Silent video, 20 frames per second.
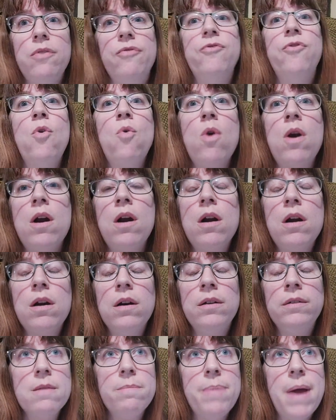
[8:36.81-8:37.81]
for
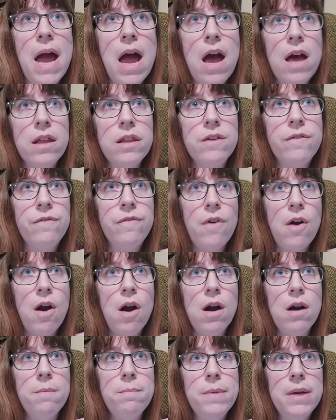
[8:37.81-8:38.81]
the Path
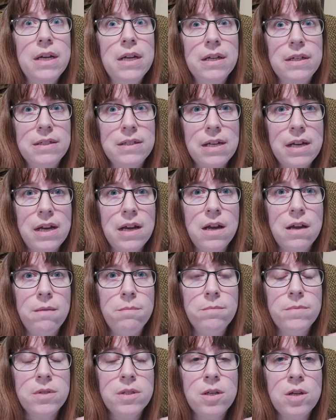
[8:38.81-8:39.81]
Farm
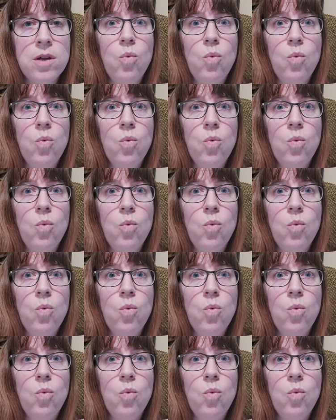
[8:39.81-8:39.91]
exams,